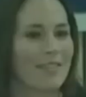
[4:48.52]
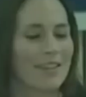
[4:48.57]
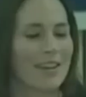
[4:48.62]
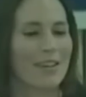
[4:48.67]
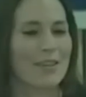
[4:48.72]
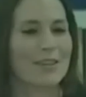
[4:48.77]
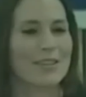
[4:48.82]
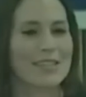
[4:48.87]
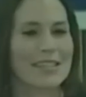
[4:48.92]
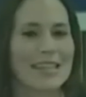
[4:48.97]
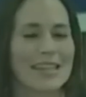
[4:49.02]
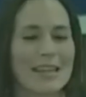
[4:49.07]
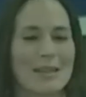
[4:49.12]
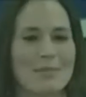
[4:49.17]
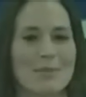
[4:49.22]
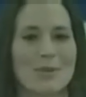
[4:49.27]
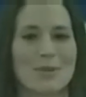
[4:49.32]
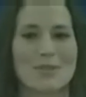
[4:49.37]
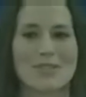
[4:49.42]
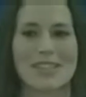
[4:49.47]
of another
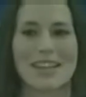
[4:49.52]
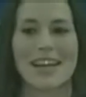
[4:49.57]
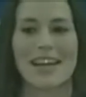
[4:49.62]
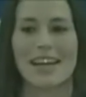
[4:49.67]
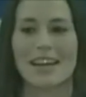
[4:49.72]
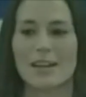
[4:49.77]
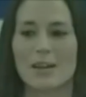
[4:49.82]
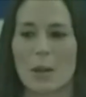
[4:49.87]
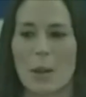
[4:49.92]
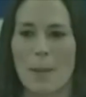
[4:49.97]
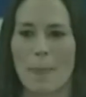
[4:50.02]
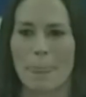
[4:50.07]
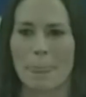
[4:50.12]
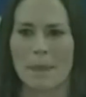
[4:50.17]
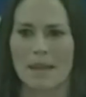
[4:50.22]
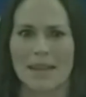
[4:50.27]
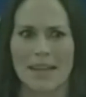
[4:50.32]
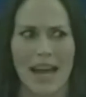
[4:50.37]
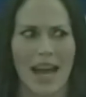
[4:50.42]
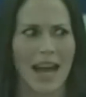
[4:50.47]
team who said,
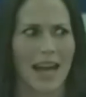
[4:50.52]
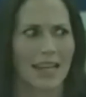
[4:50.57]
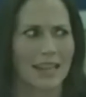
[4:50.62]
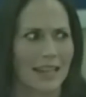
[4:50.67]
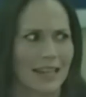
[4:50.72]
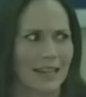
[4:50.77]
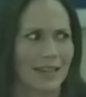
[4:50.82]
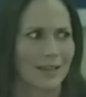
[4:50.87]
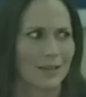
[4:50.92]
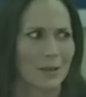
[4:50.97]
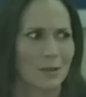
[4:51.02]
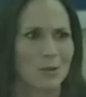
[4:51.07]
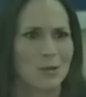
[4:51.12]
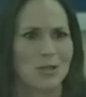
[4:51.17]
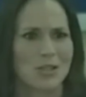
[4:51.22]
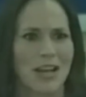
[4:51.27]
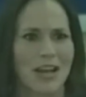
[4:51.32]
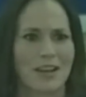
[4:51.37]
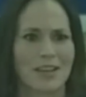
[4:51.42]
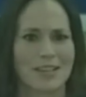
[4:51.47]
God, like, whose
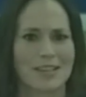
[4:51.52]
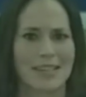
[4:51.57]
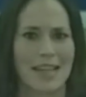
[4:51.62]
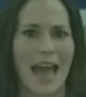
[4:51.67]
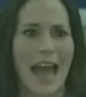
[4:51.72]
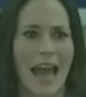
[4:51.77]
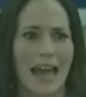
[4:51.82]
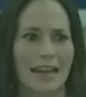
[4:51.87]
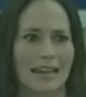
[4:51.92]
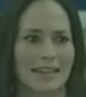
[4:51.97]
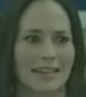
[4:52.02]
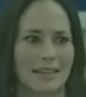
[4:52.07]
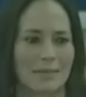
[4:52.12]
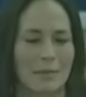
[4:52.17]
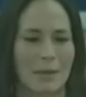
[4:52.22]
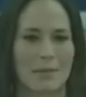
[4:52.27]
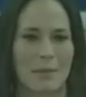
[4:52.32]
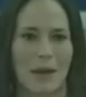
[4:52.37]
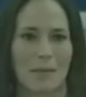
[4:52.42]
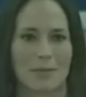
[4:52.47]
child is that? And
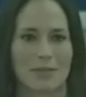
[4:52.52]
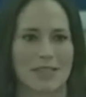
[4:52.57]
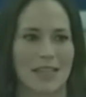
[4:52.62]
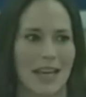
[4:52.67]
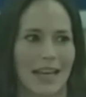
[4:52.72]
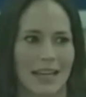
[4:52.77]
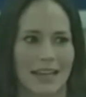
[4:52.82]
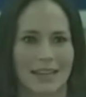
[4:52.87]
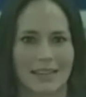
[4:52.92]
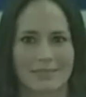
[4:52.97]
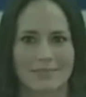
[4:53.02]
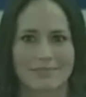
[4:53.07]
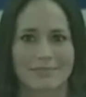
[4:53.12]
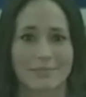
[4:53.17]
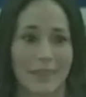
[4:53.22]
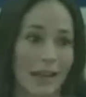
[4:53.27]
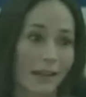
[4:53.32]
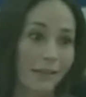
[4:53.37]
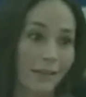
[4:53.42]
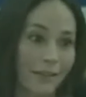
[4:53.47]
my mom was like,
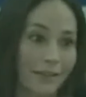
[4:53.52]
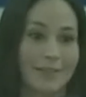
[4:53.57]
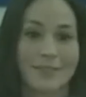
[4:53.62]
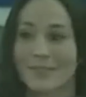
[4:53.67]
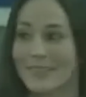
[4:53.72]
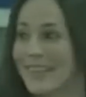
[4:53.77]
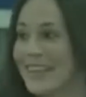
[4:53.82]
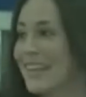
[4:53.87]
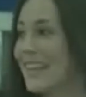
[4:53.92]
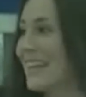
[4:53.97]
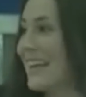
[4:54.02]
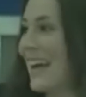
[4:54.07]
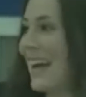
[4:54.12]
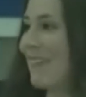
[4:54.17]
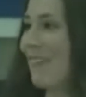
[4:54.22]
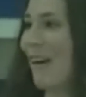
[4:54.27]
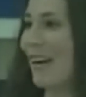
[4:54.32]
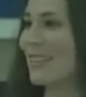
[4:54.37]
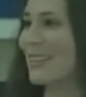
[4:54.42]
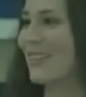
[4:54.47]
I don't know,
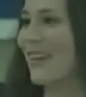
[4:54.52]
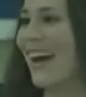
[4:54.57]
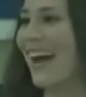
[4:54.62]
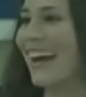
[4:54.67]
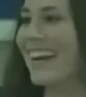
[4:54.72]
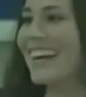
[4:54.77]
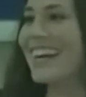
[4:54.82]
and walked away.